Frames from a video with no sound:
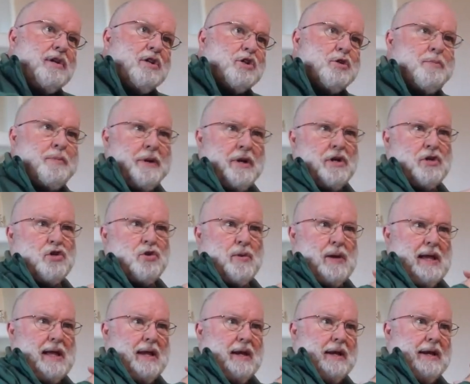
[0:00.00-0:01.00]

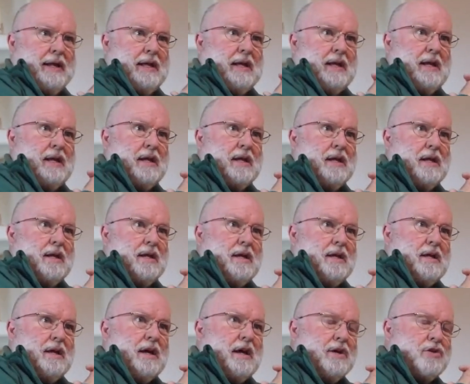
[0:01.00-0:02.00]
spirituality
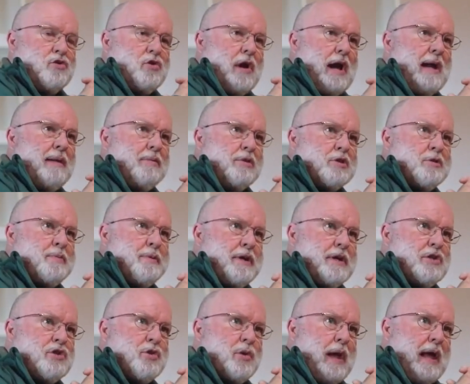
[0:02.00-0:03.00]
a tribal
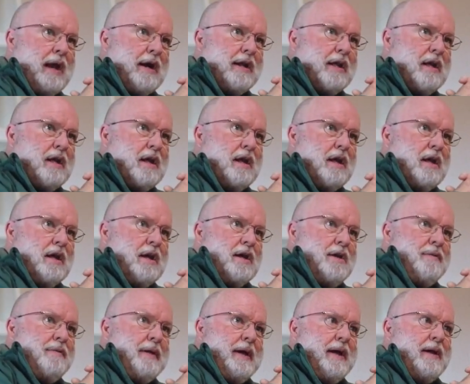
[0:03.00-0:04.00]
spirituality
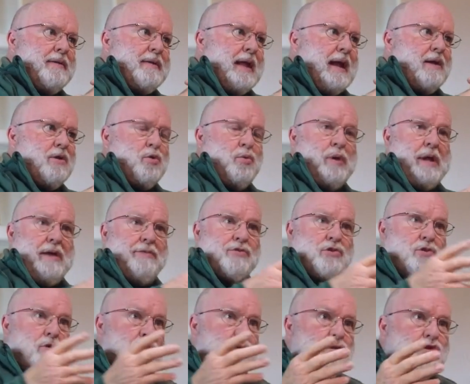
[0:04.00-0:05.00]
that, that we have
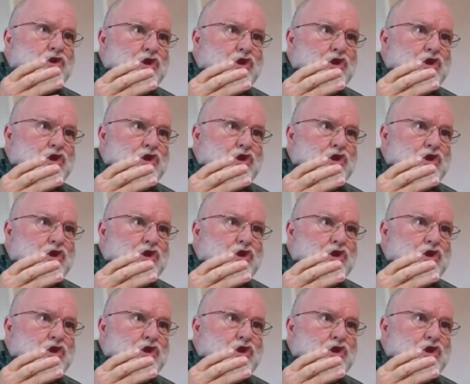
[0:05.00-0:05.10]
two